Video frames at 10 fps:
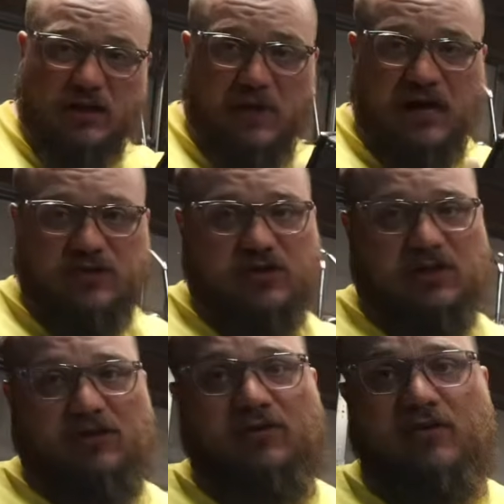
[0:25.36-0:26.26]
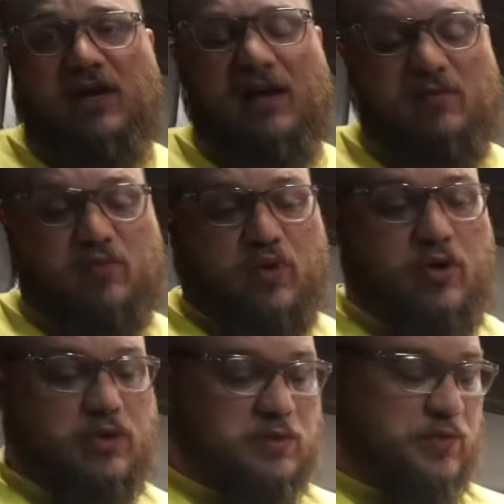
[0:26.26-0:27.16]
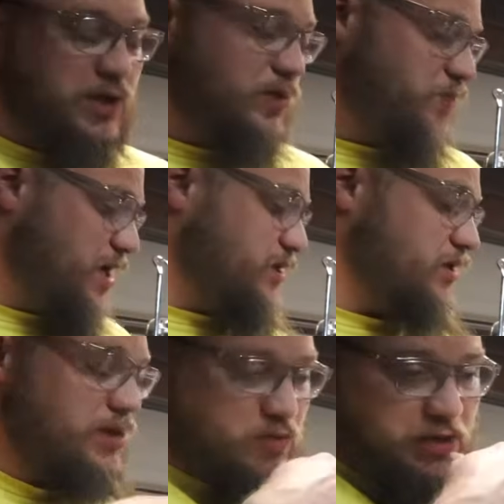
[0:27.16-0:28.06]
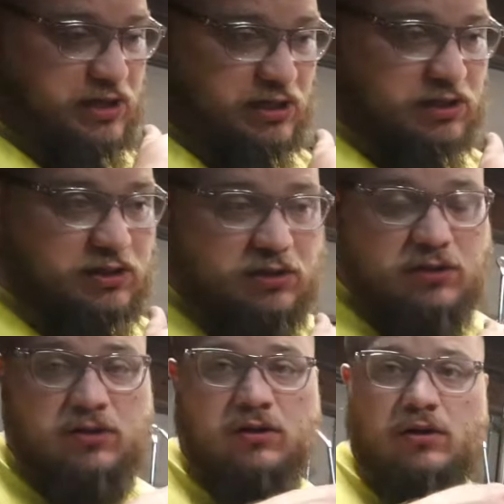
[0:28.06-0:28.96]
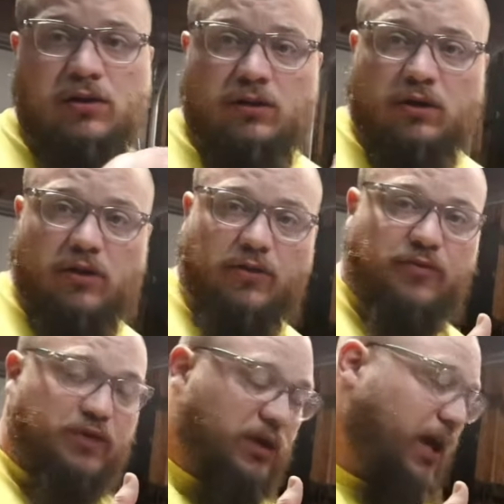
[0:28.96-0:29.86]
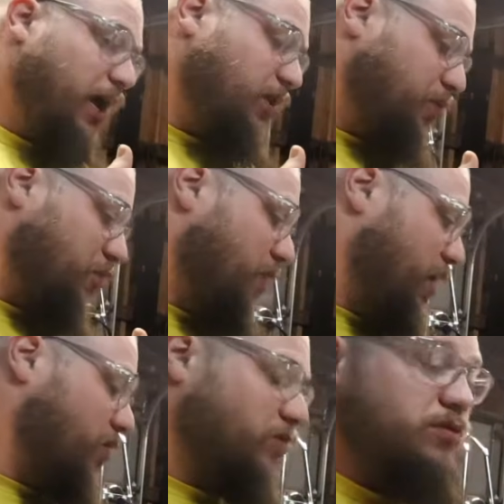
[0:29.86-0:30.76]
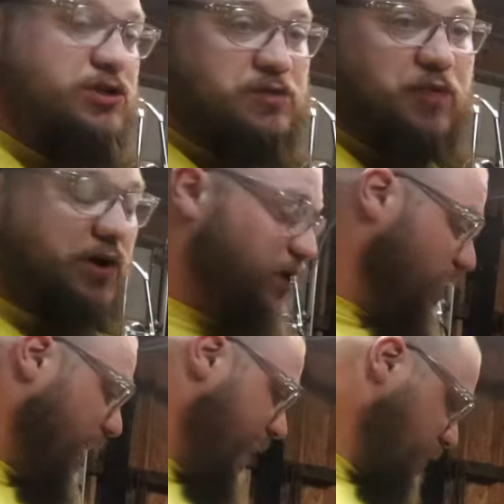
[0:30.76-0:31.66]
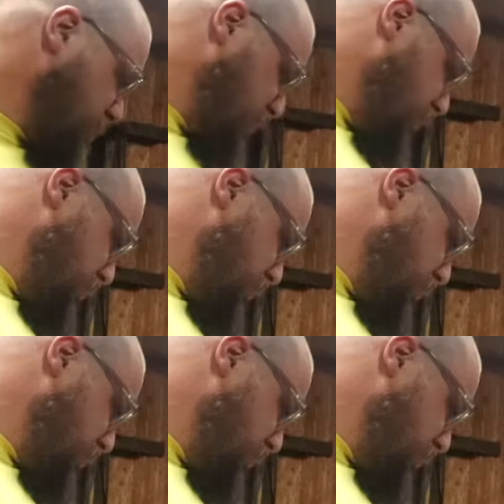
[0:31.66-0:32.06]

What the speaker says: the master cylinder that broke, but basically when the caliper mount spun the axle